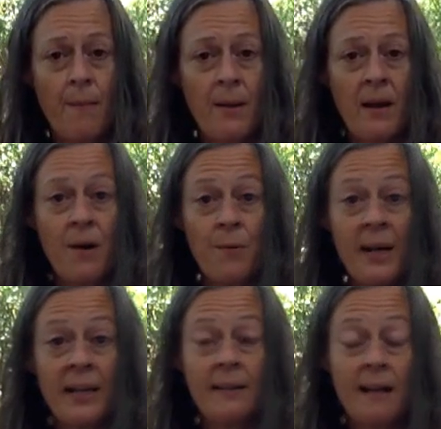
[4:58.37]
But I
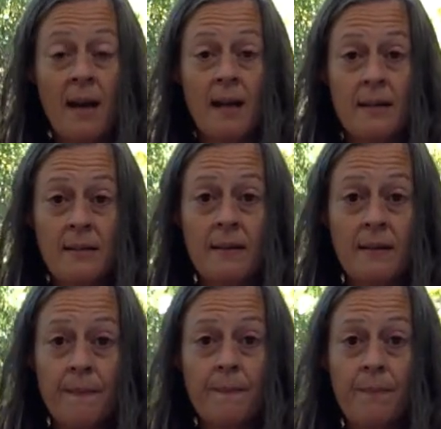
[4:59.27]
recognized
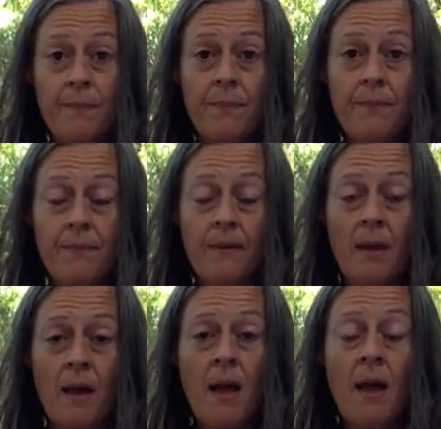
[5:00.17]

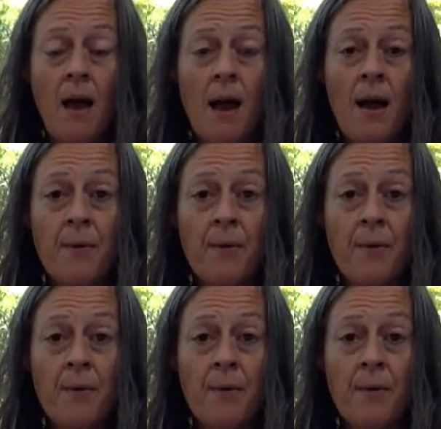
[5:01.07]
I